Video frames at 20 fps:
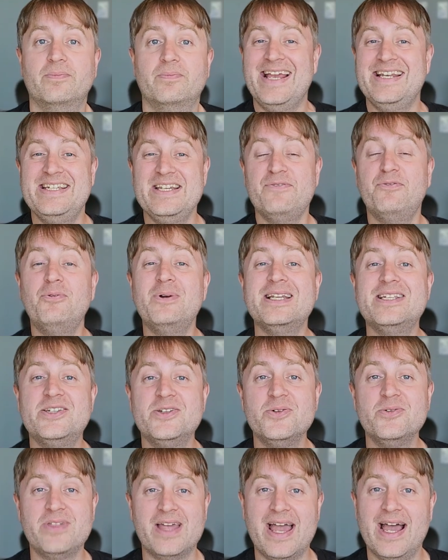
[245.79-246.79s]
And if we
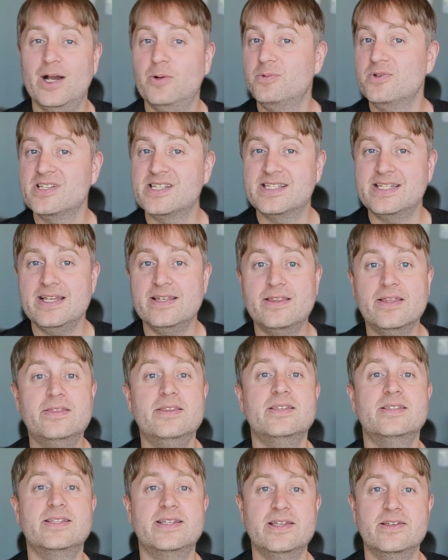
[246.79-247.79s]
do that, we'll see that
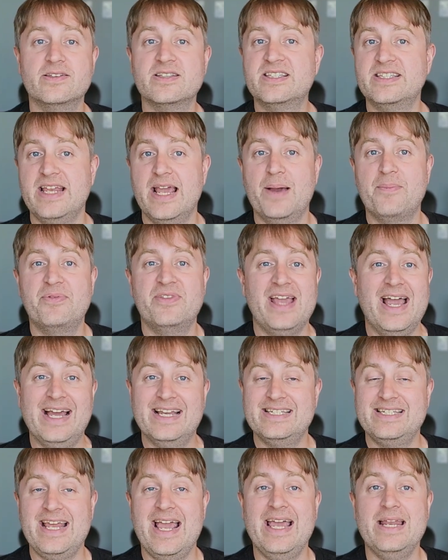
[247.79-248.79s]
the seal's depth
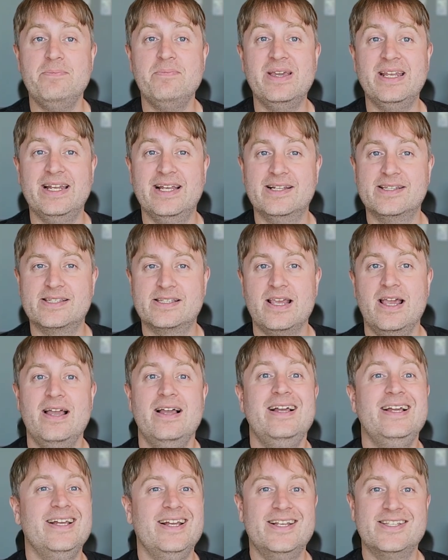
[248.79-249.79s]
at 10 minutes
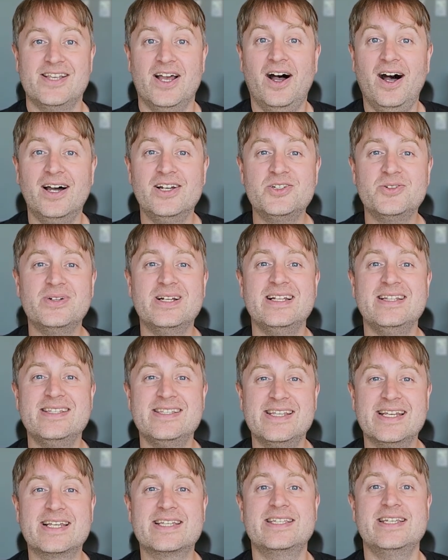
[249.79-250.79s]
is
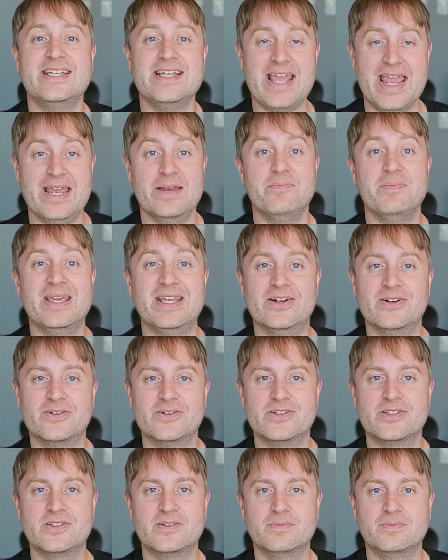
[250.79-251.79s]
168
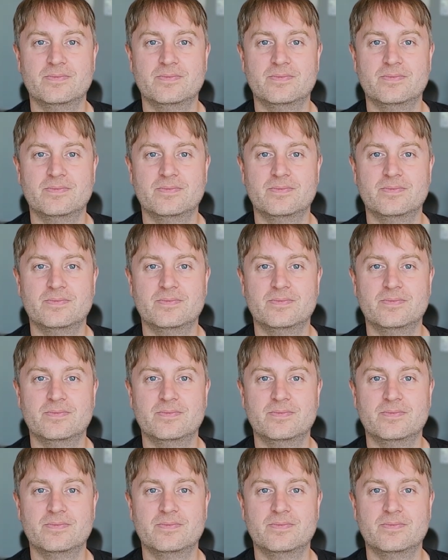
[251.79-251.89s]
meters.